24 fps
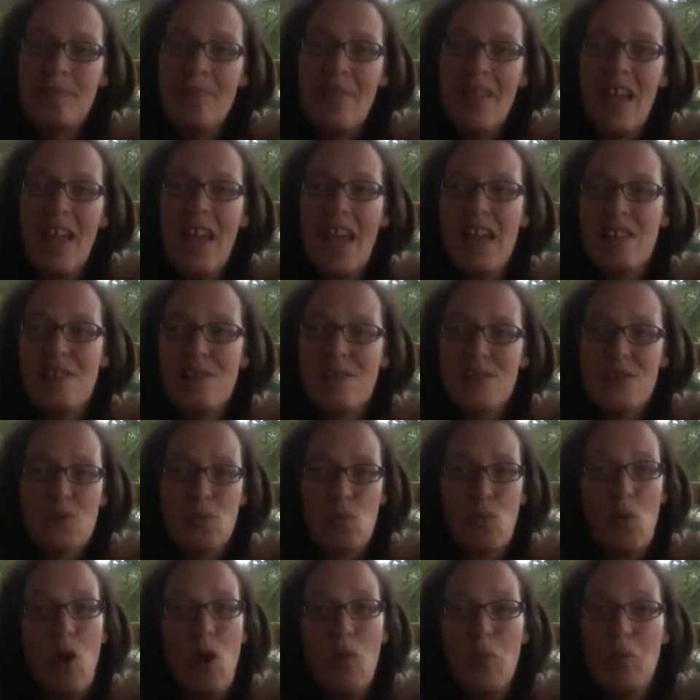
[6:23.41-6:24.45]
and
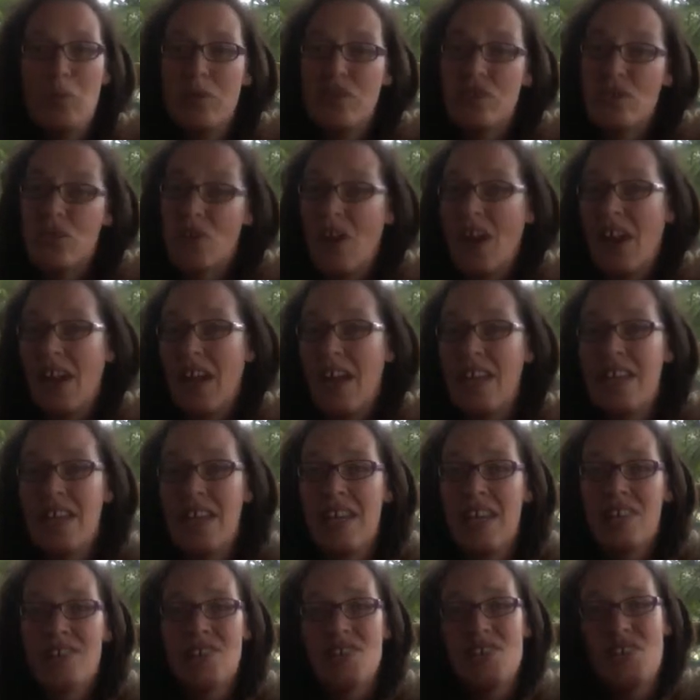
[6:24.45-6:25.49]
swap, trade,
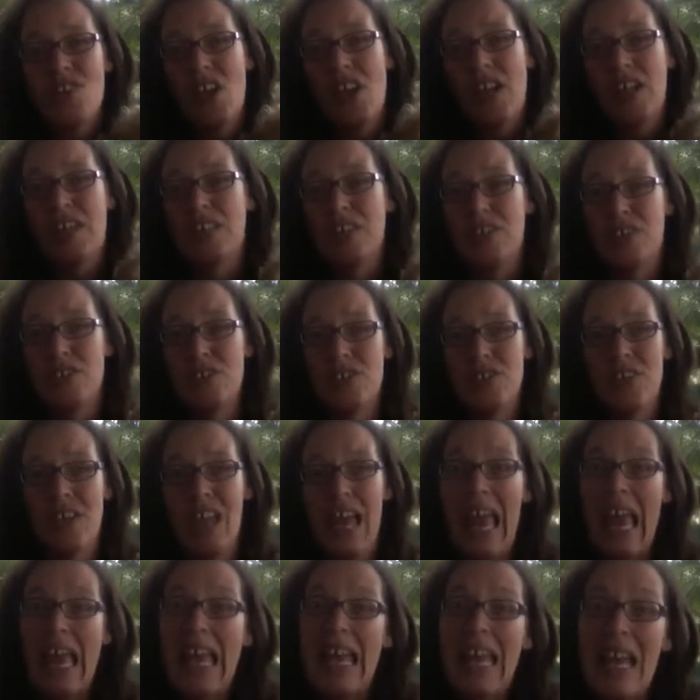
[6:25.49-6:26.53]
exchange,
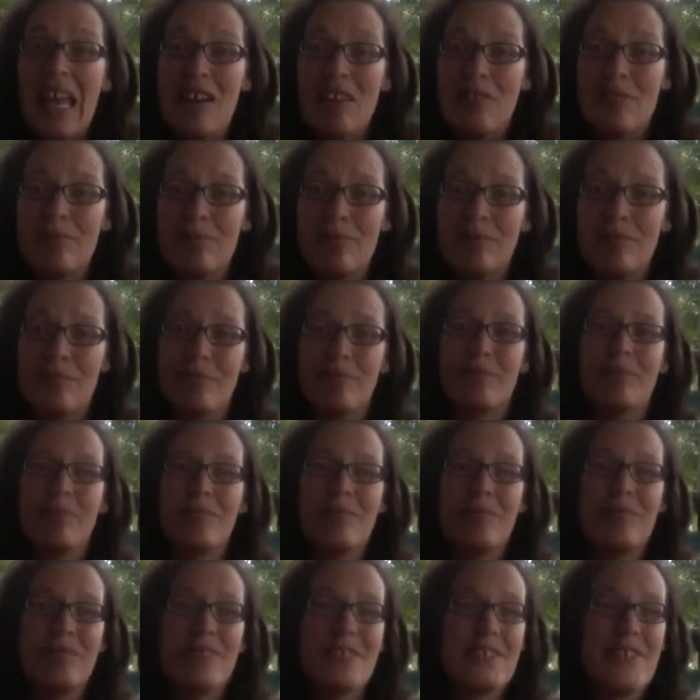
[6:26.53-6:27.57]
hang out,
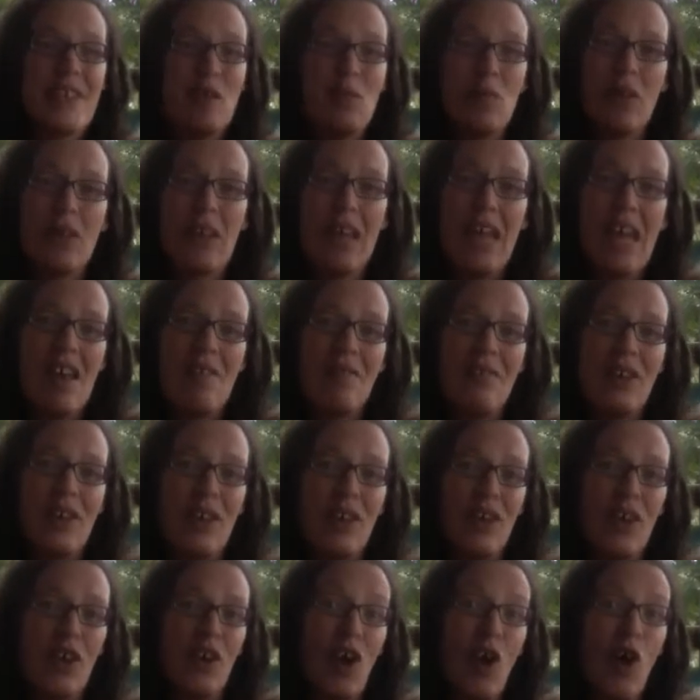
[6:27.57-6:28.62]
see what they have in
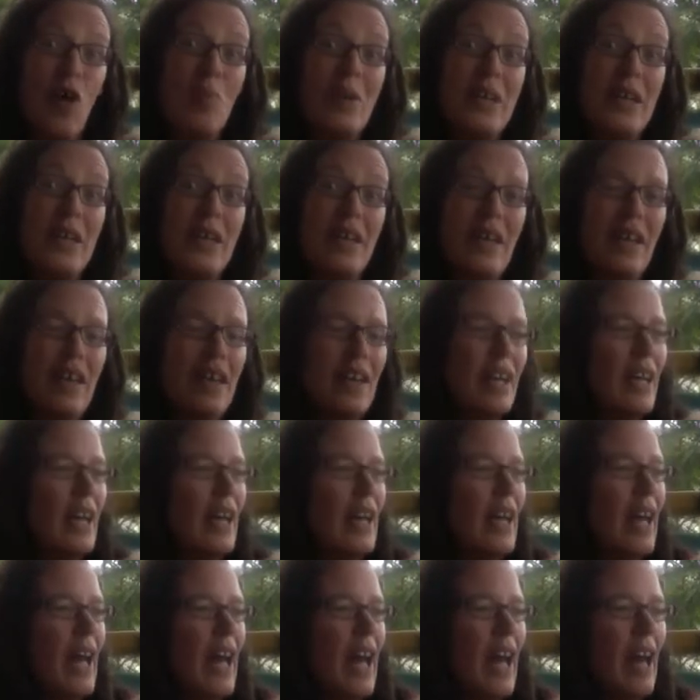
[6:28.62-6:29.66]
common.
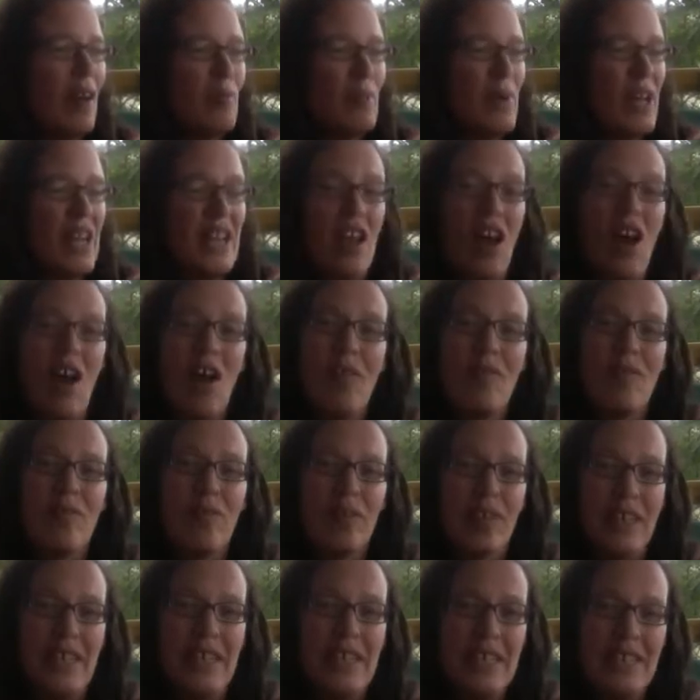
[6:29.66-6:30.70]
And
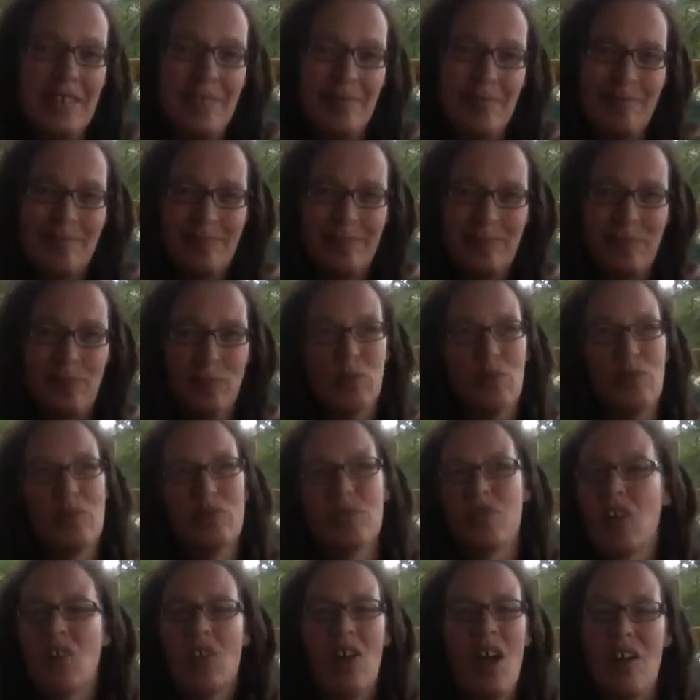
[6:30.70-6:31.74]
hopefully, well,
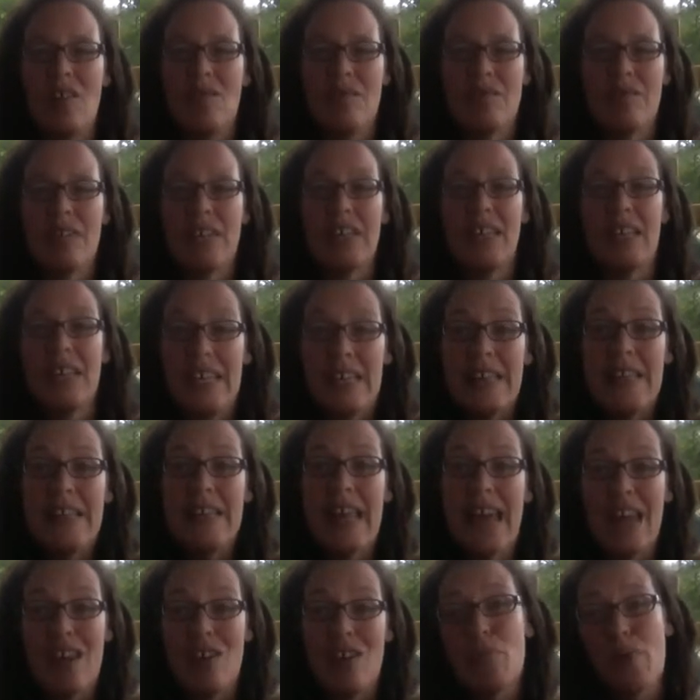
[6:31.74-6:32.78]
not hopefully, in
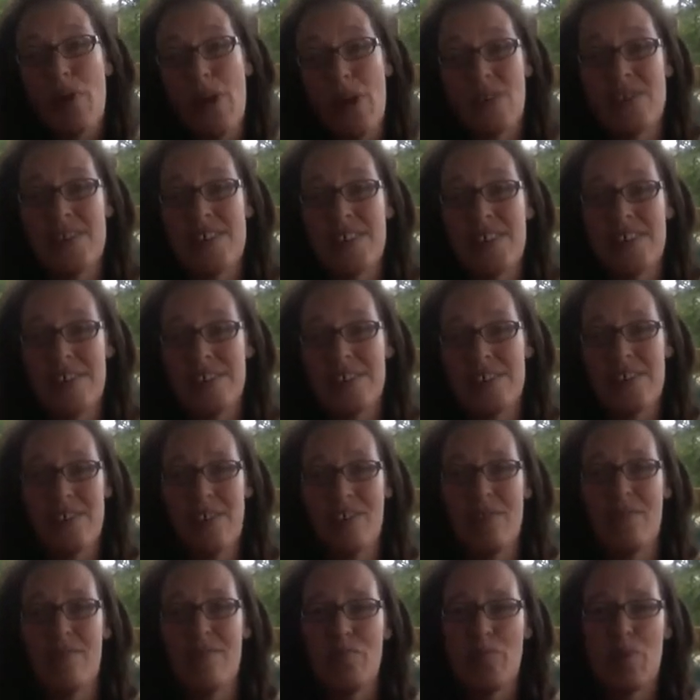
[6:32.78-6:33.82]
that process
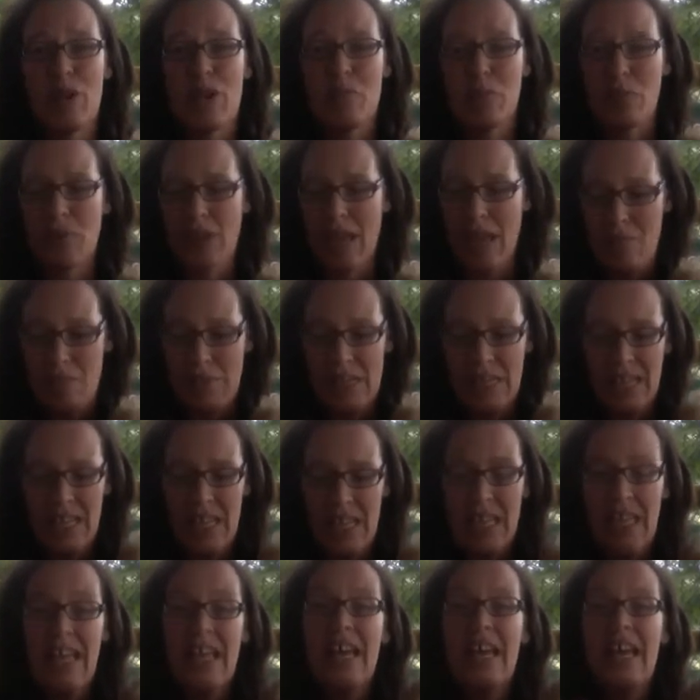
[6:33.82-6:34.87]
of people coming,
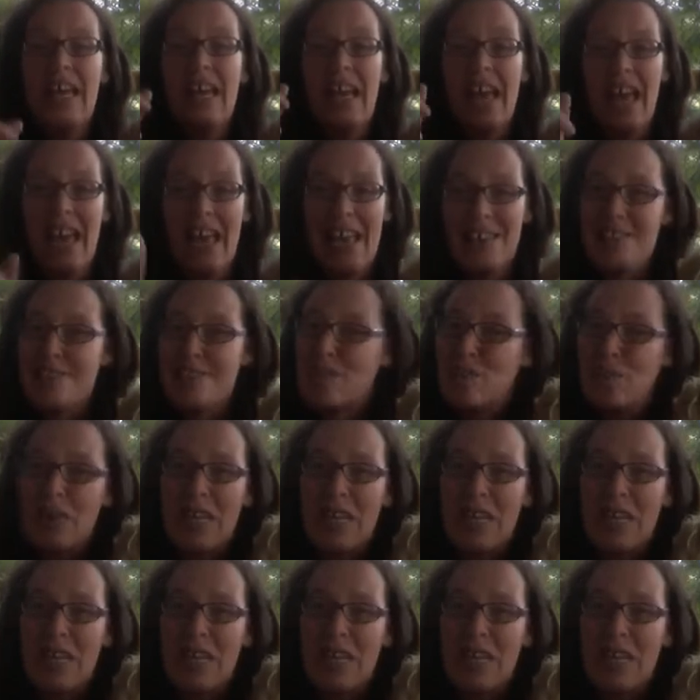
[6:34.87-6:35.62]
has to be